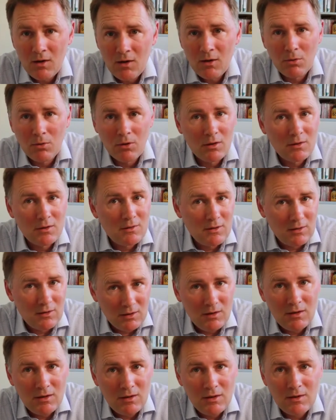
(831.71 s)
but
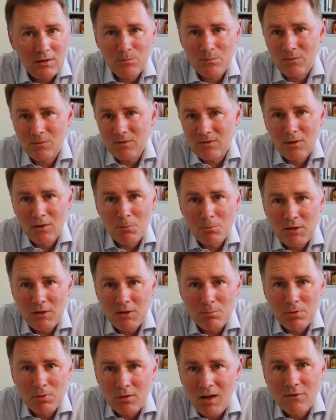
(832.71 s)
clearly some
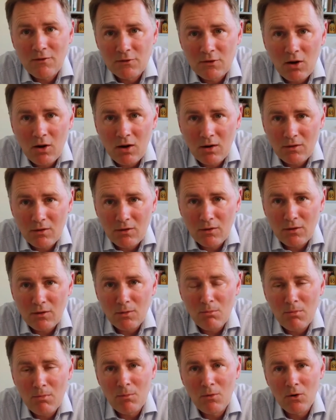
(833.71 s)
people haven't gotten the
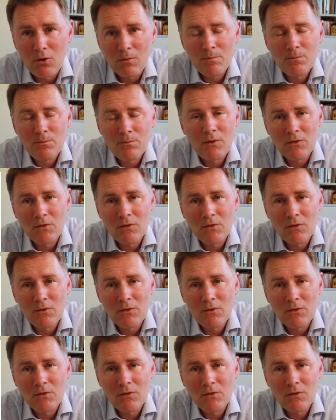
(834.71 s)
memo.